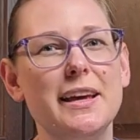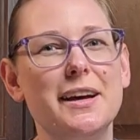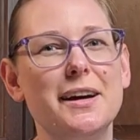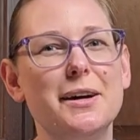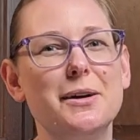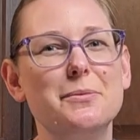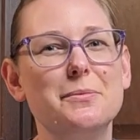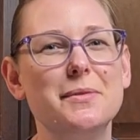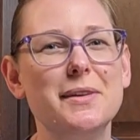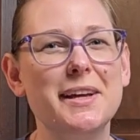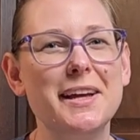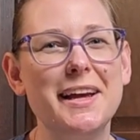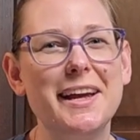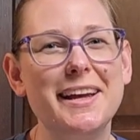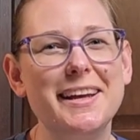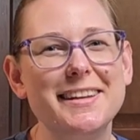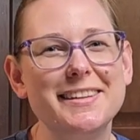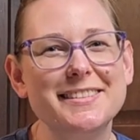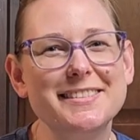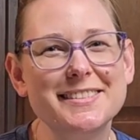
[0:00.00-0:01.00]

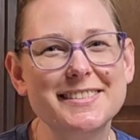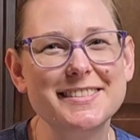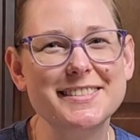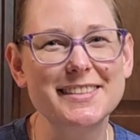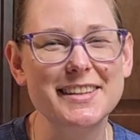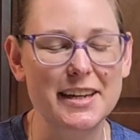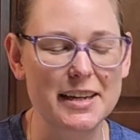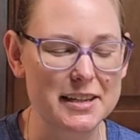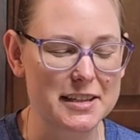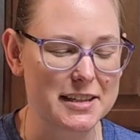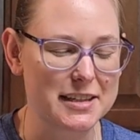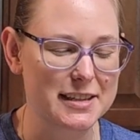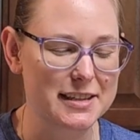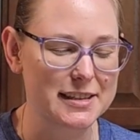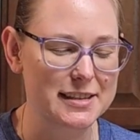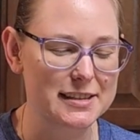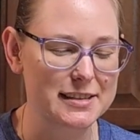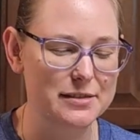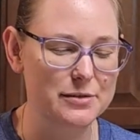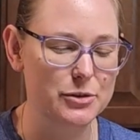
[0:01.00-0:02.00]
and
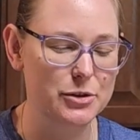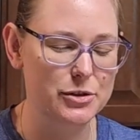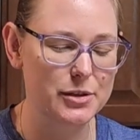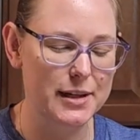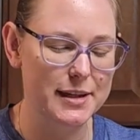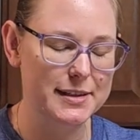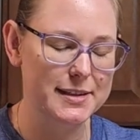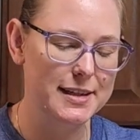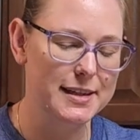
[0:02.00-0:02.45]
collect